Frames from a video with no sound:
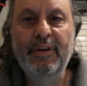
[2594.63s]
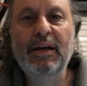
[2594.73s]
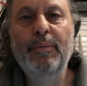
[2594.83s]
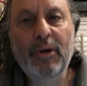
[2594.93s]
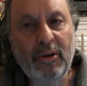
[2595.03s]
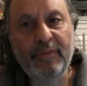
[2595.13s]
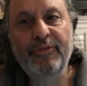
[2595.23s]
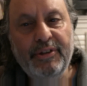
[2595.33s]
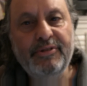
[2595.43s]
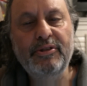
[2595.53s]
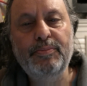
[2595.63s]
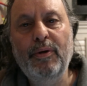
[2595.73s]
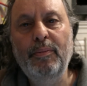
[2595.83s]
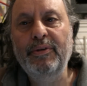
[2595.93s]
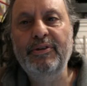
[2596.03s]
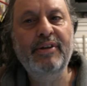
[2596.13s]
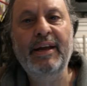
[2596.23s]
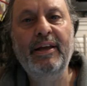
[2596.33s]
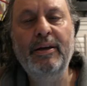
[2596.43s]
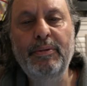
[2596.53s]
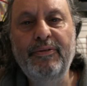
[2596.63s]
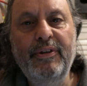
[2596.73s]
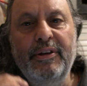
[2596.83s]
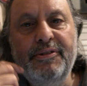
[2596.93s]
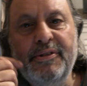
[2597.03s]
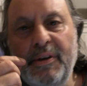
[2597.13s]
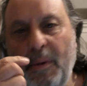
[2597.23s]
to come along and fix this problem, because it ain't going to be fixed.